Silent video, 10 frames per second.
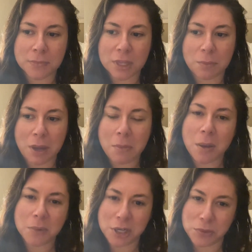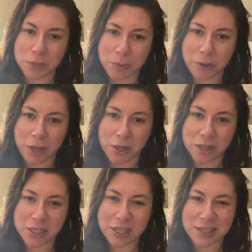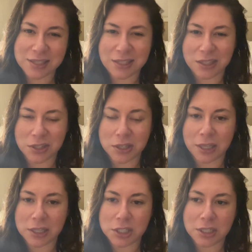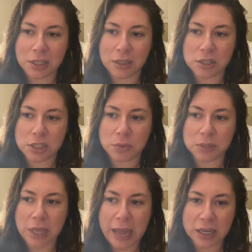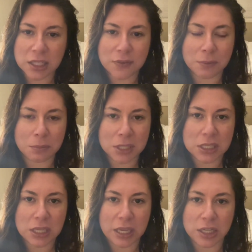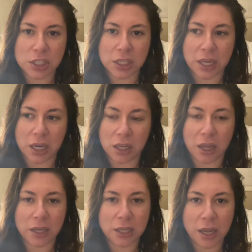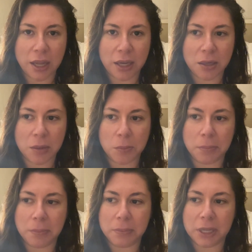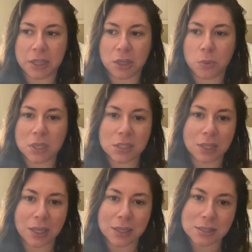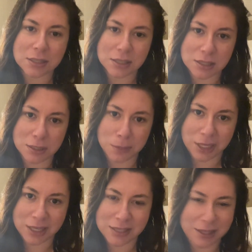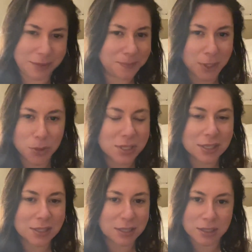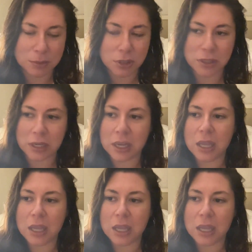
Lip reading: My mom couldn't really prioritize either. Like she was active and busy and she got a lot done, but there wasn't like a system. Like I said, there wasn't a system to it.